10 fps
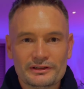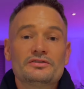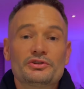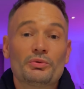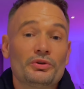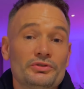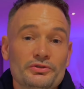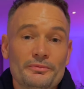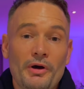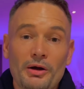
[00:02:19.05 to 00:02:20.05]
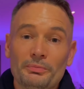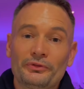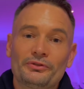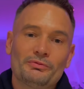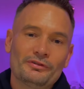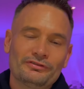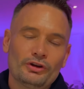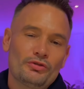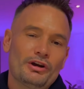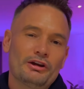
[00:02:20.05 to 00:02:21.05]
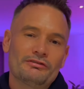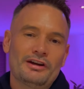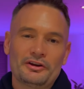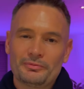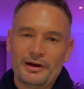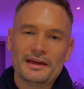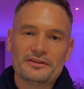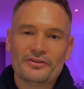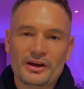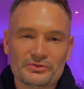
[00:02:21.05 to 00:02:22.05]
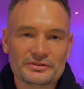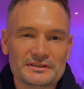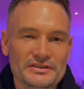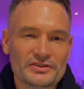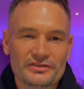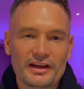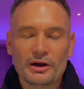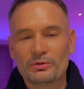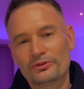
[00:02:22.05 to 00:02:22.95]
So we're going to do the pumps with a flow rate of around about 8,000 litres an hour.